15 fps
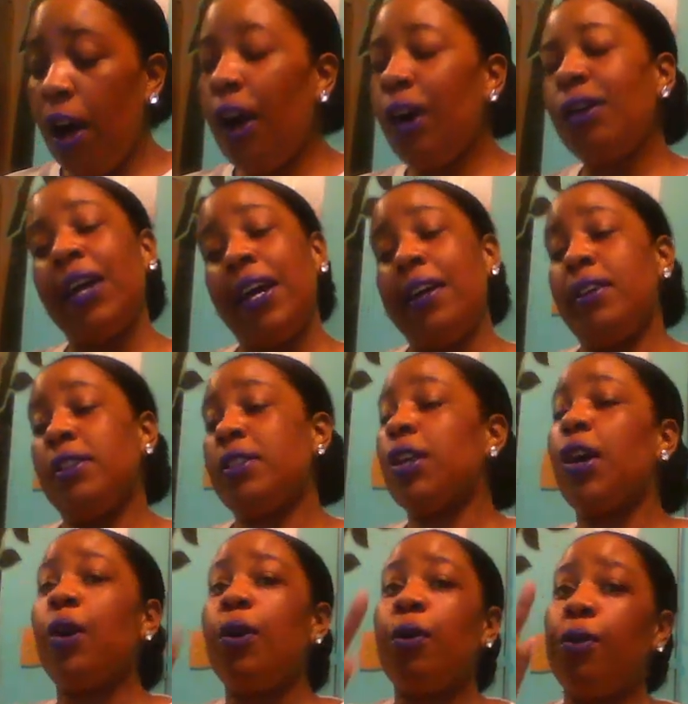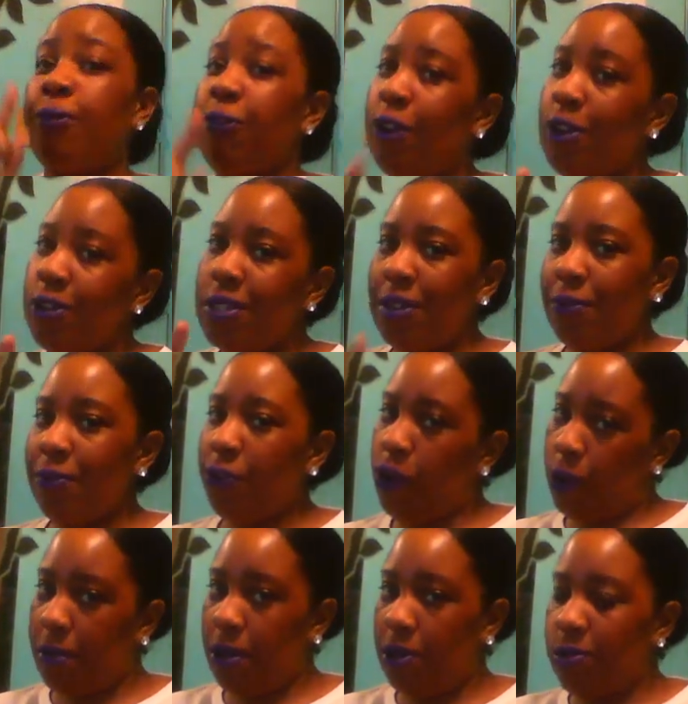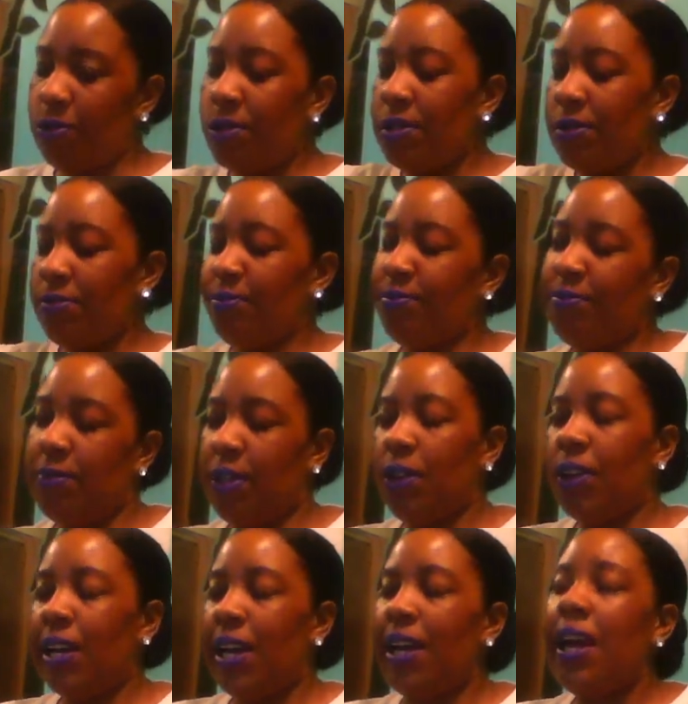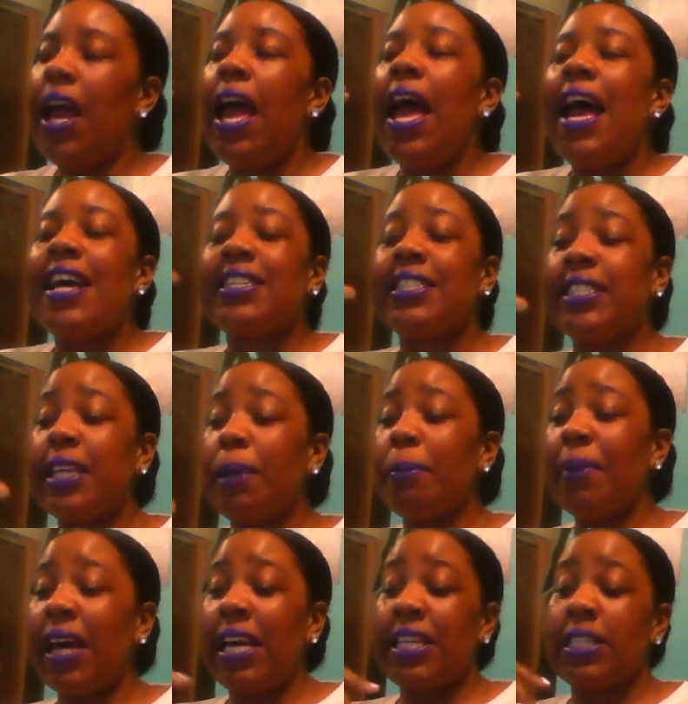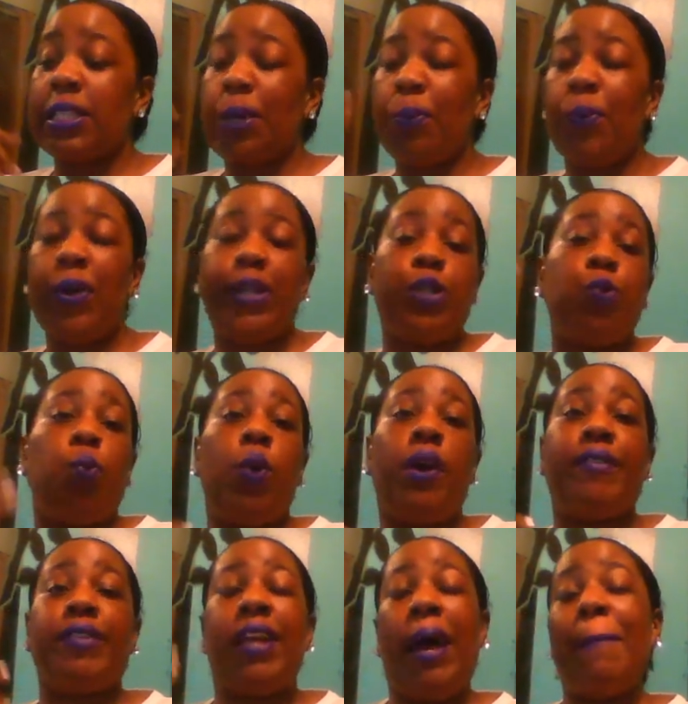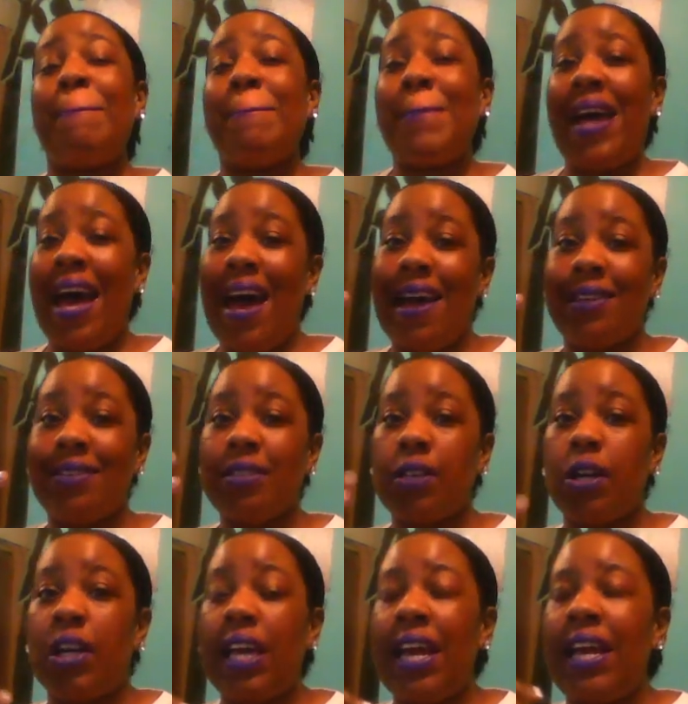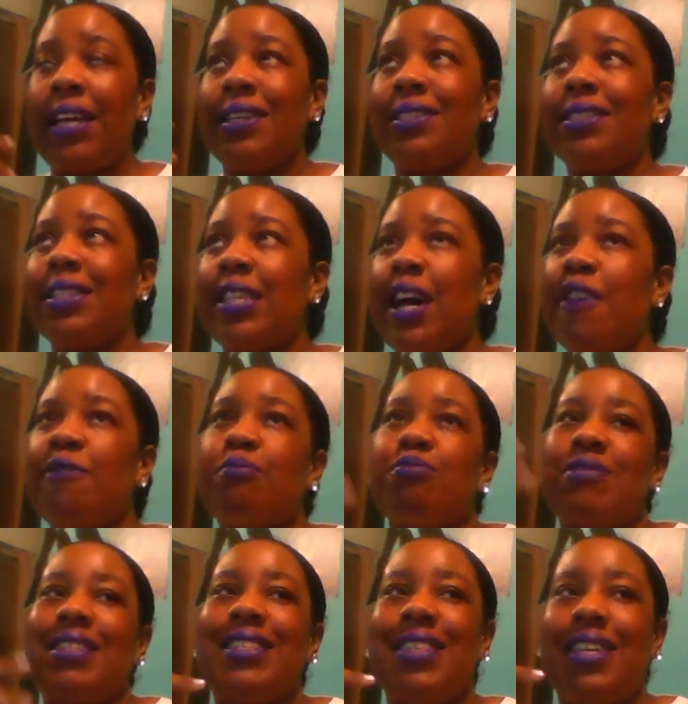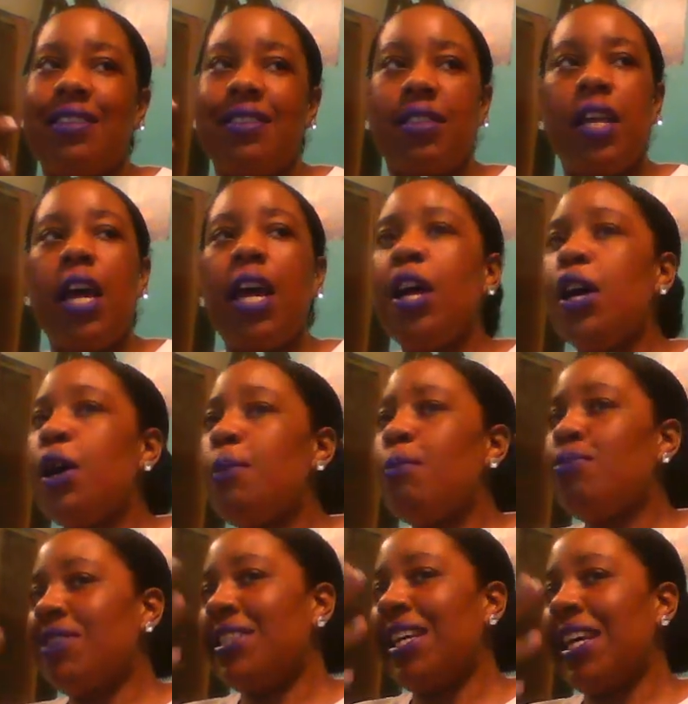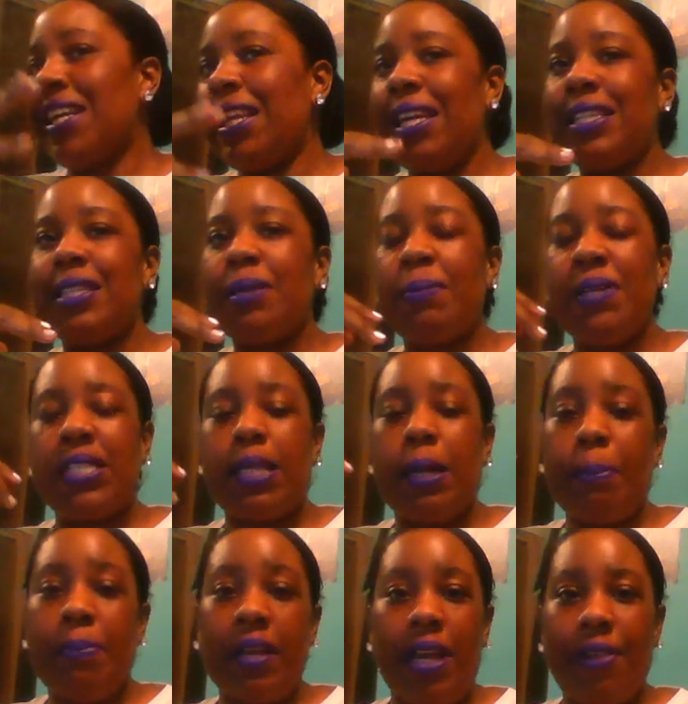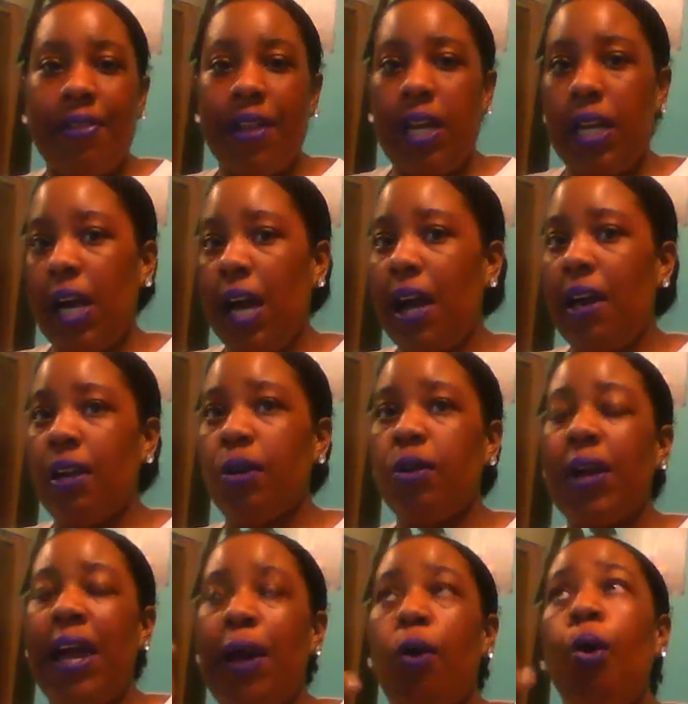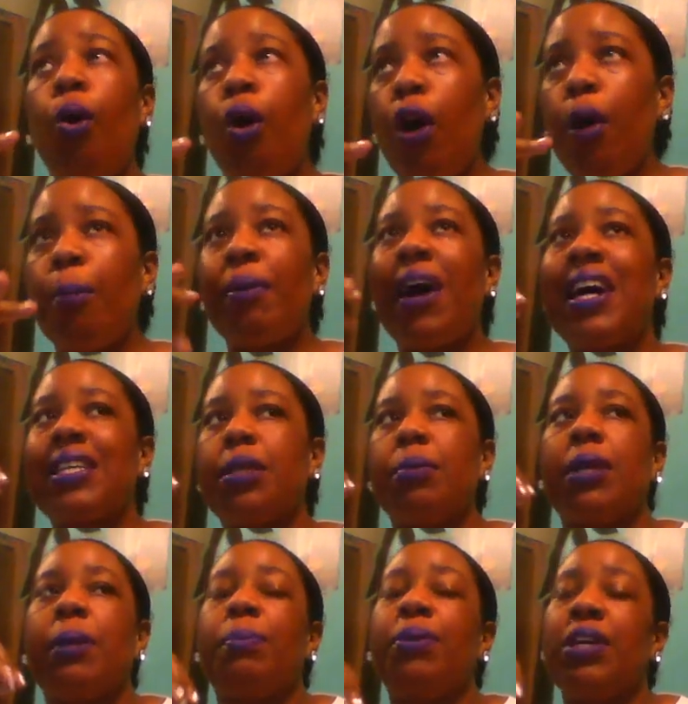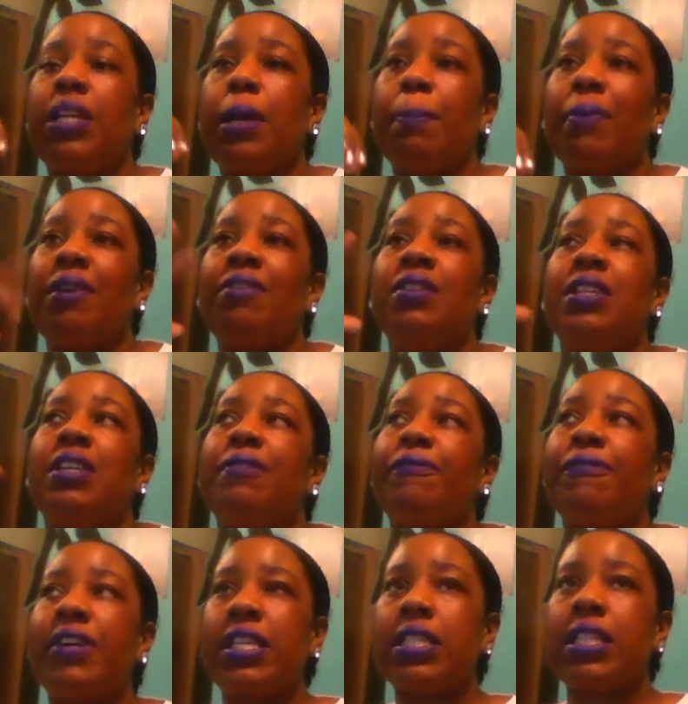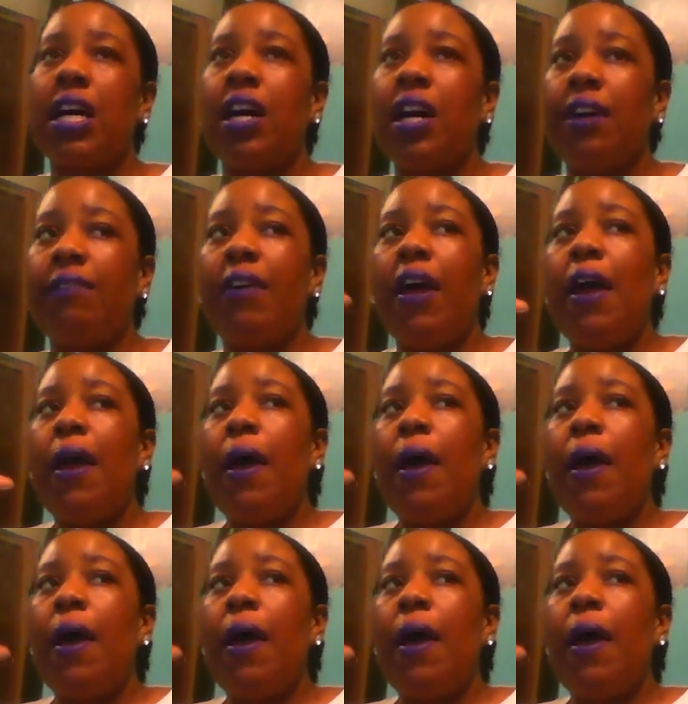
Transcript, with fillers: Okay, so first and foremost, okay, it seemed like someone is wearing a mask, okay, self pretense, pretending to be something that they're not, okay, or possibly putting up a defense of